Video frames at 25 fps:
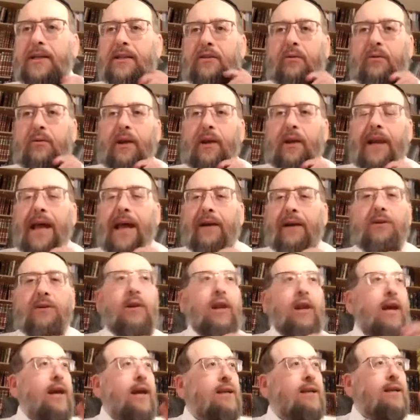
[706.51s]
to allow you
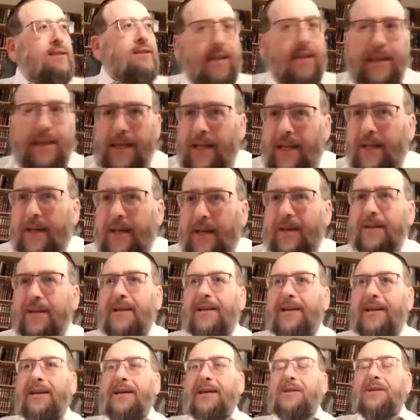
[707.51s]
lechatchila
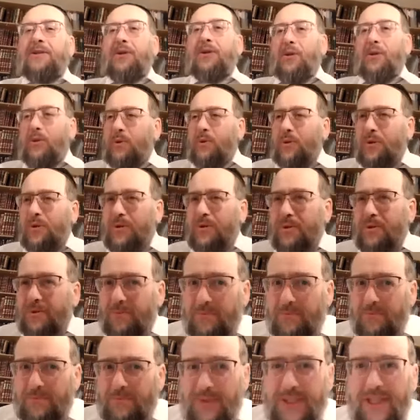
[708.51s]
to
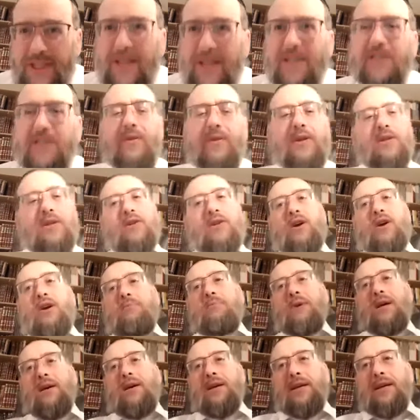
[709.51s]
say Sfiras
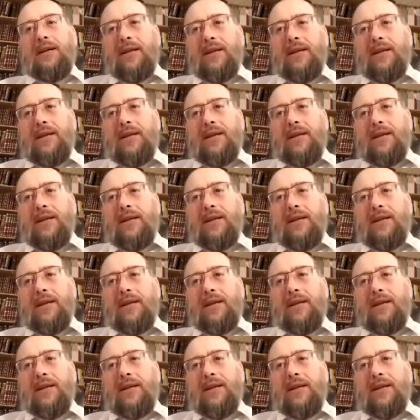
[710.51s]
HaOmer